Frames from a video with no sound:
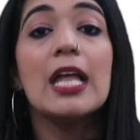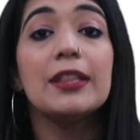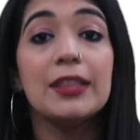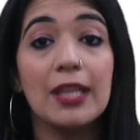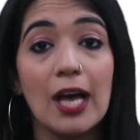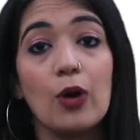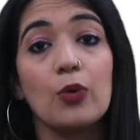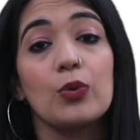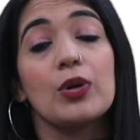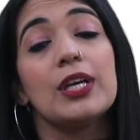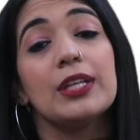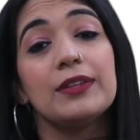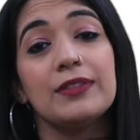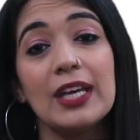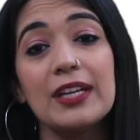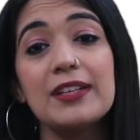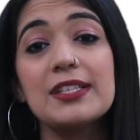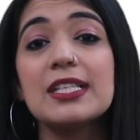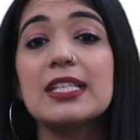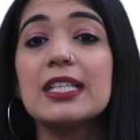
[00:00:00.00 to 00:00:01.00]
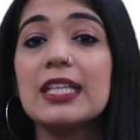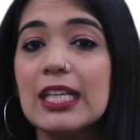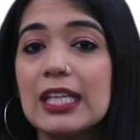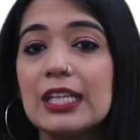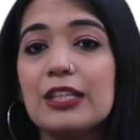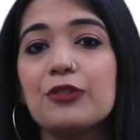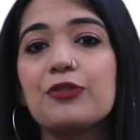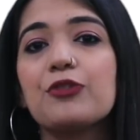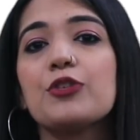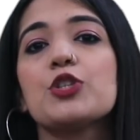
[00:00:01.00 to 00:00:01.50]
Now, there is a
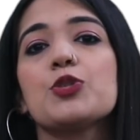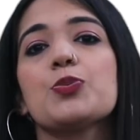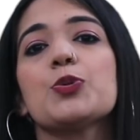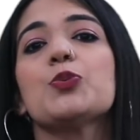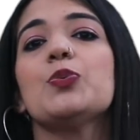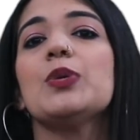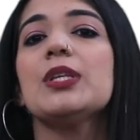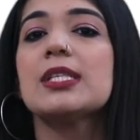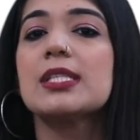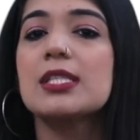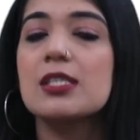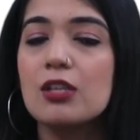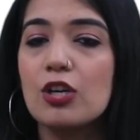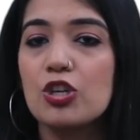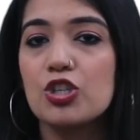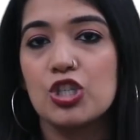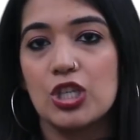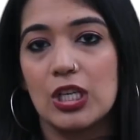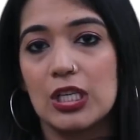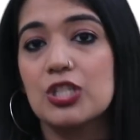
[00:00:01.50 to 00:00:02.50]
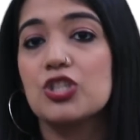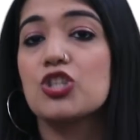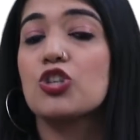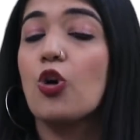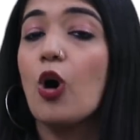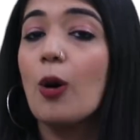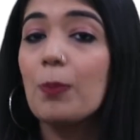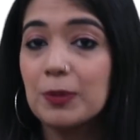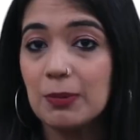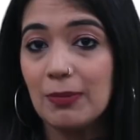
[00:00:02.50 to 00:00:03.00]
key difference between search engine
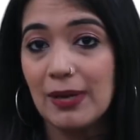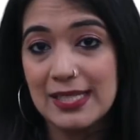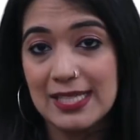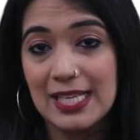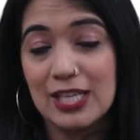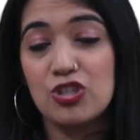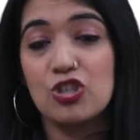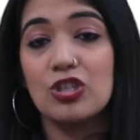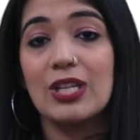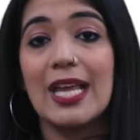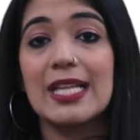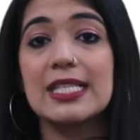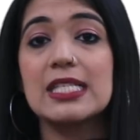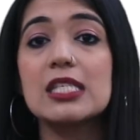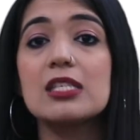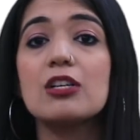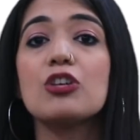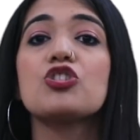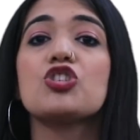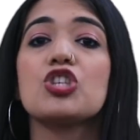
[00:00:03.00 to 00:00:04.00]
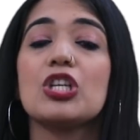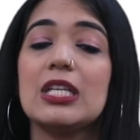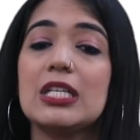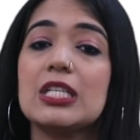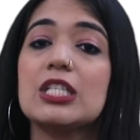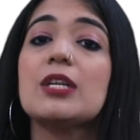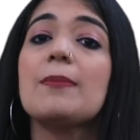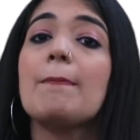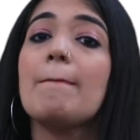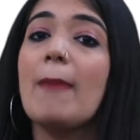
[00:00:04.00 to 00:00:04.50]
optimization and search
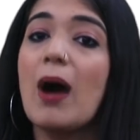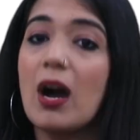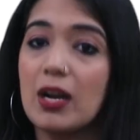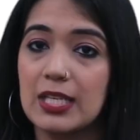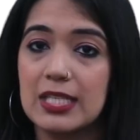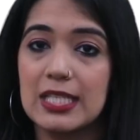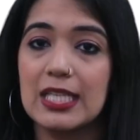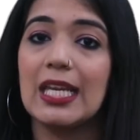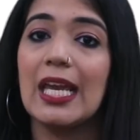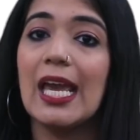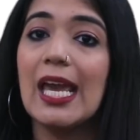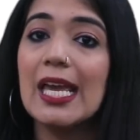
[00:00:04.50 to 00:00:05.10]
engine marketing.